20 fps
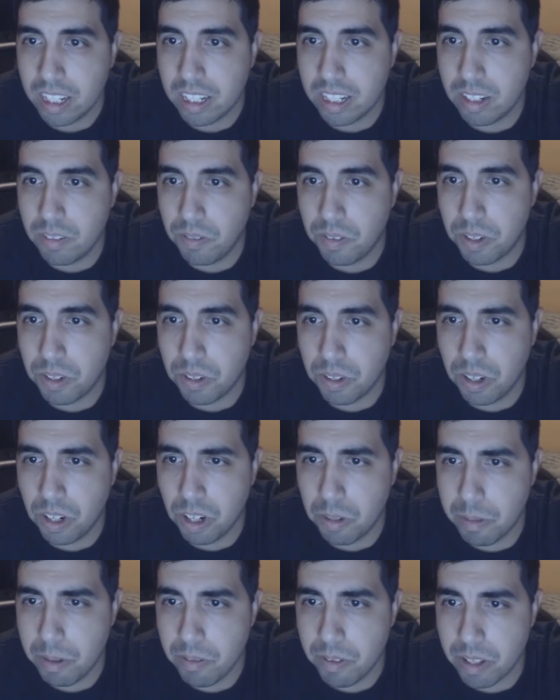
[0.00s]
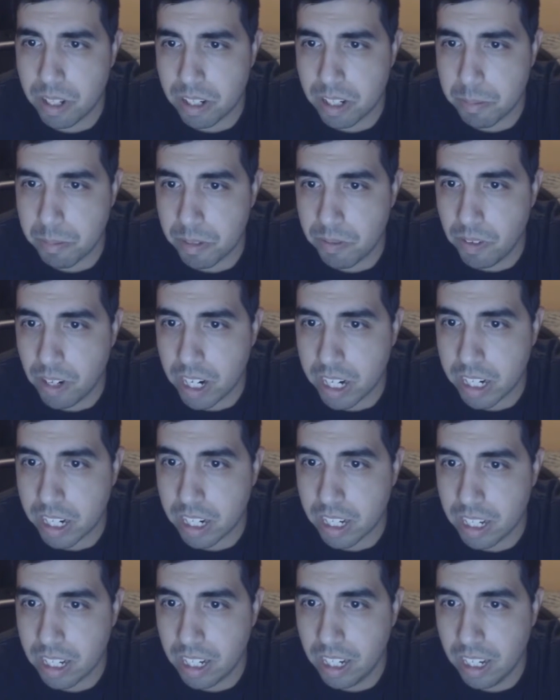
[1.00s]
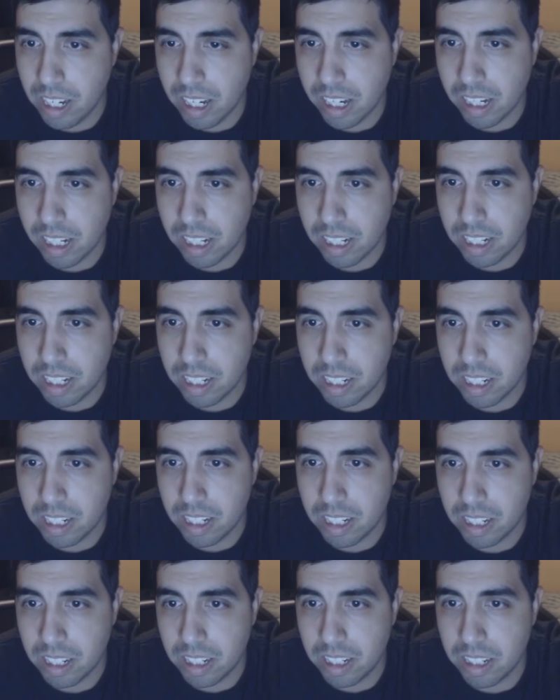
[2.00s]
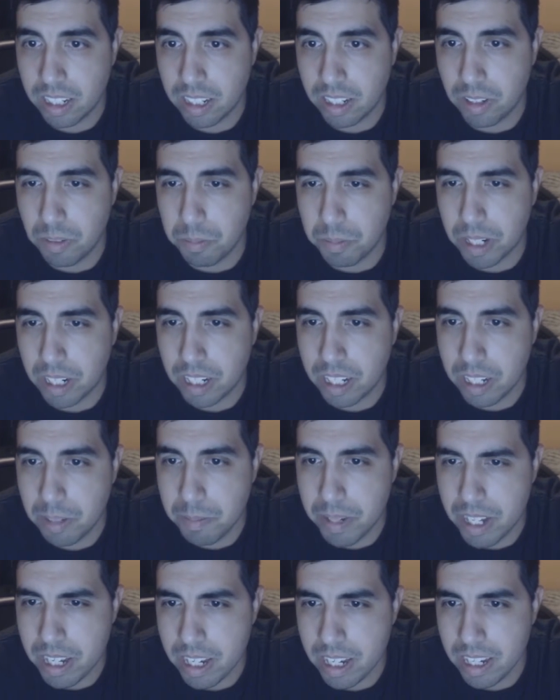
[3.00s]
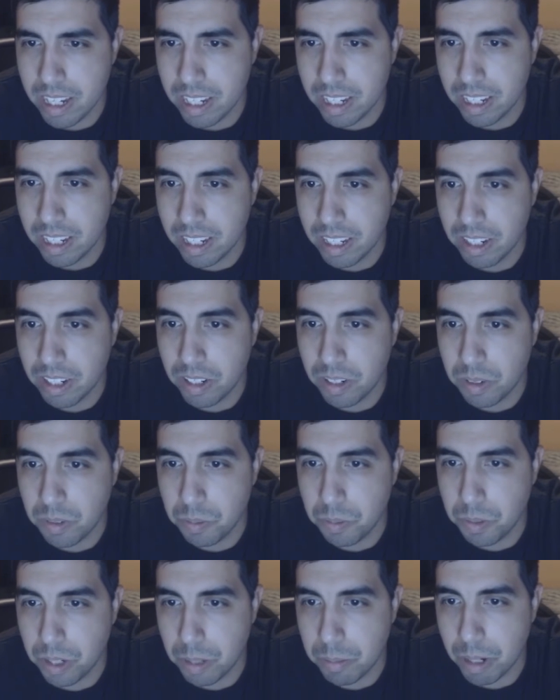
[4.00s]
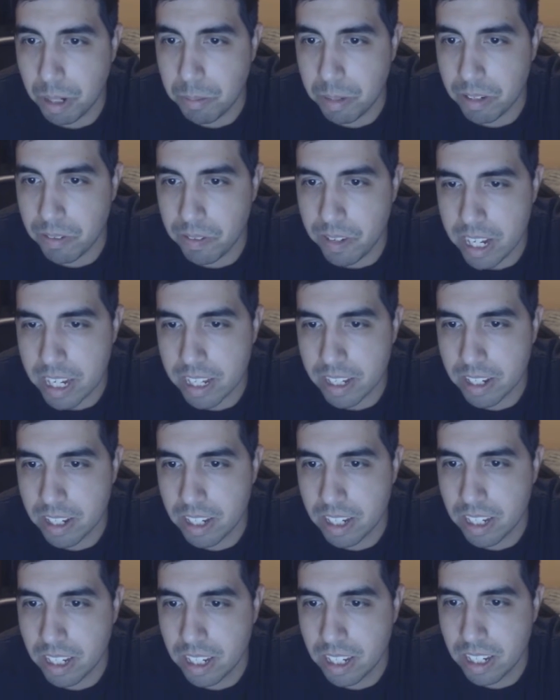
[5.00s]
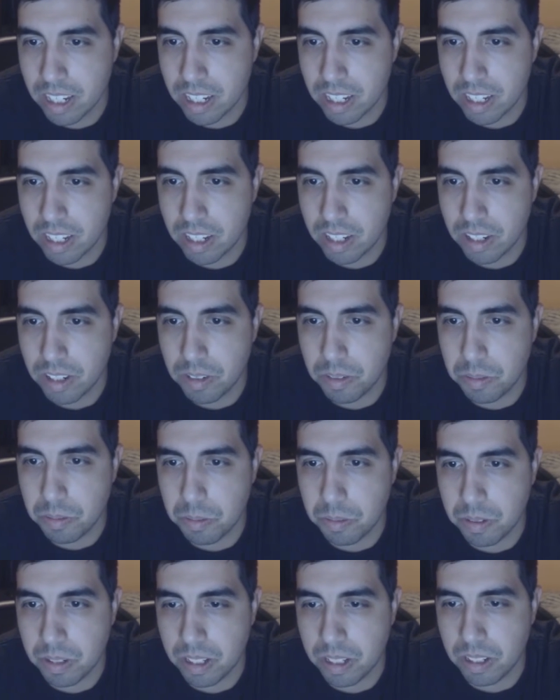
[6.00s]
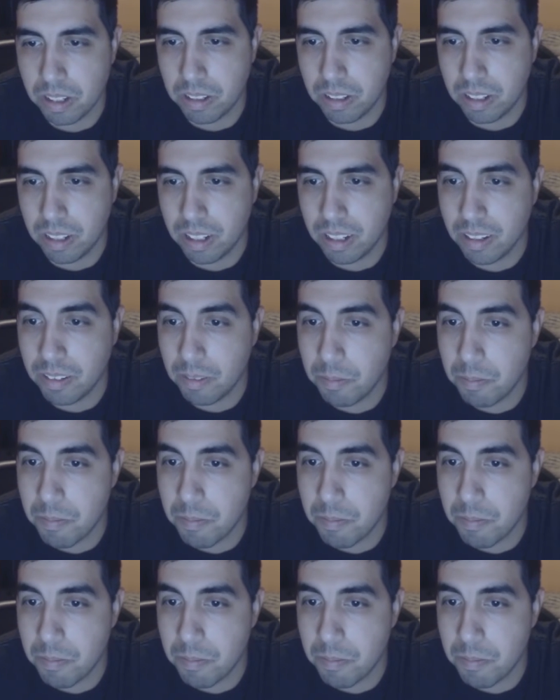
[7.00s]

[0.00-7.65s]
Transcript: Except for your arm, everything seems fine. You mocking me? What about my face? Well...